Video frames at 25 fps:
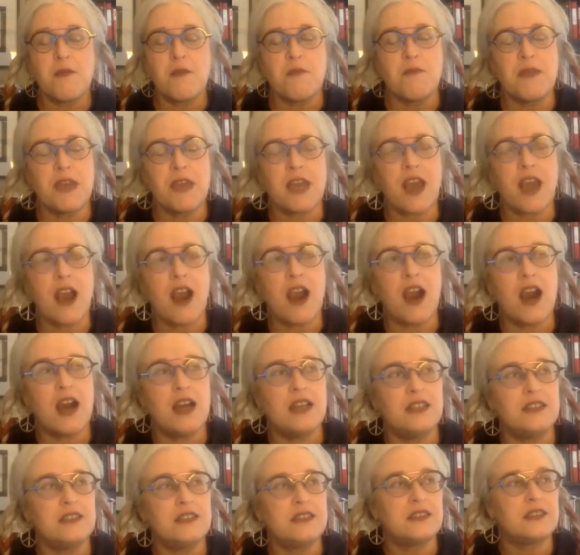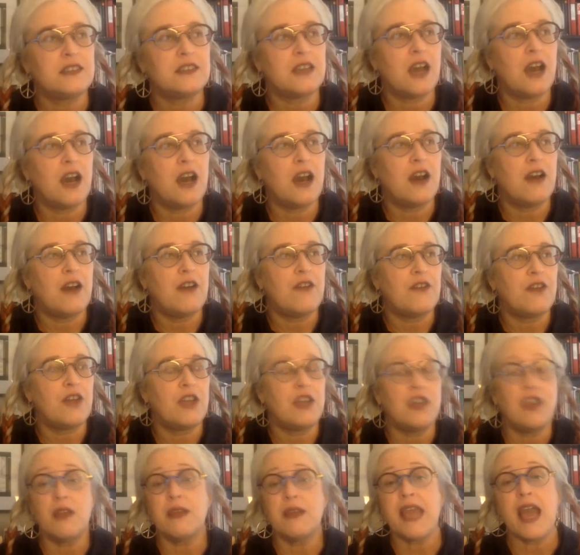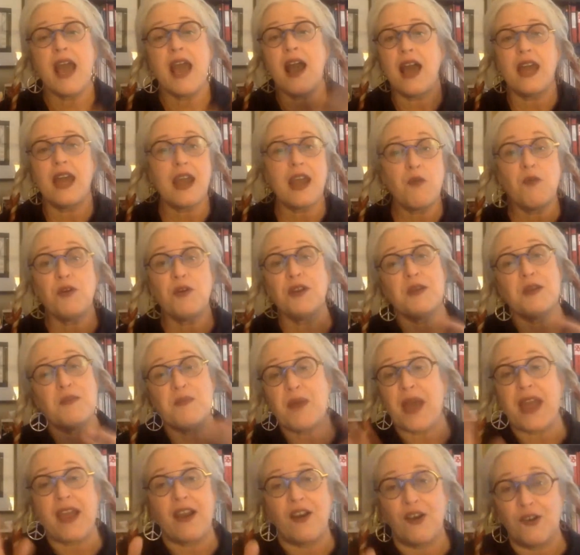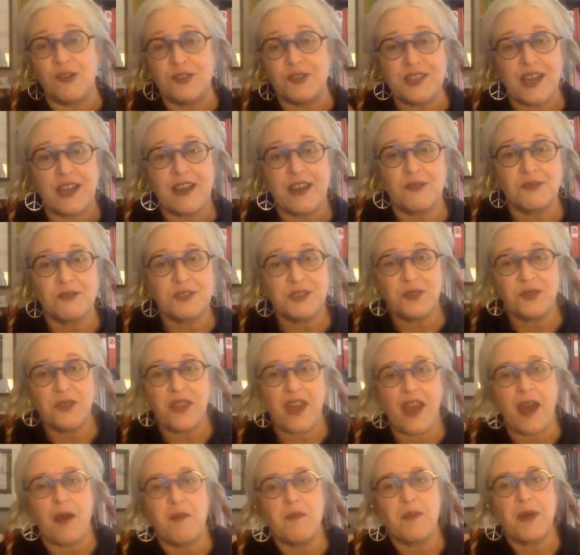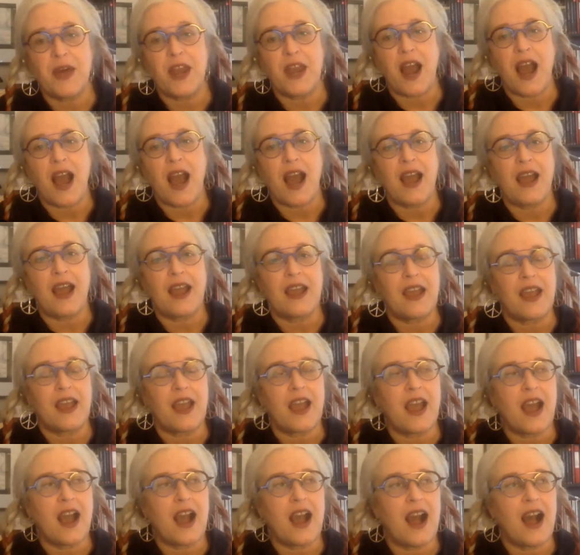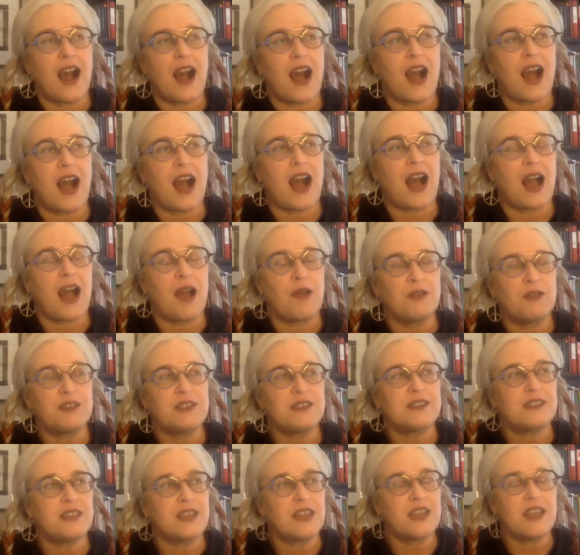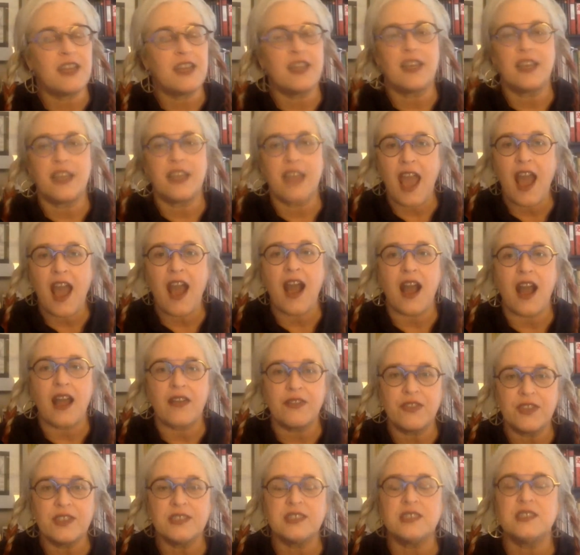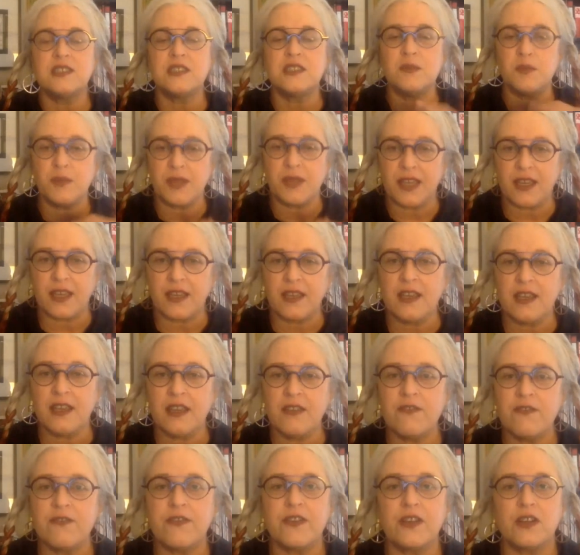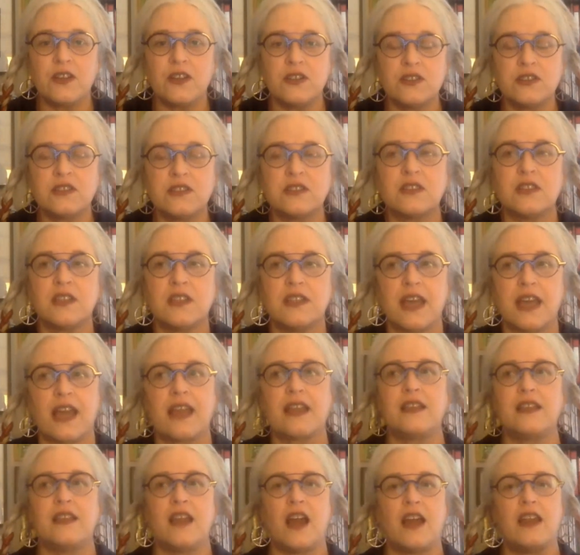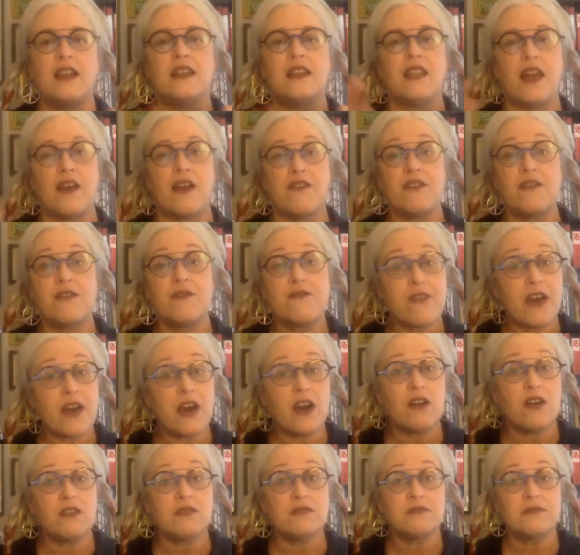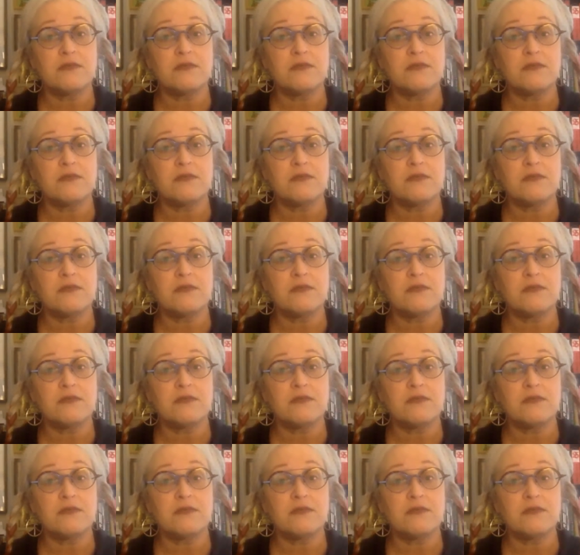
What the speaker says: Because, and I wouldn't have bailed. I don't do that. But I was thinking, this to me feels like 9/11 felt,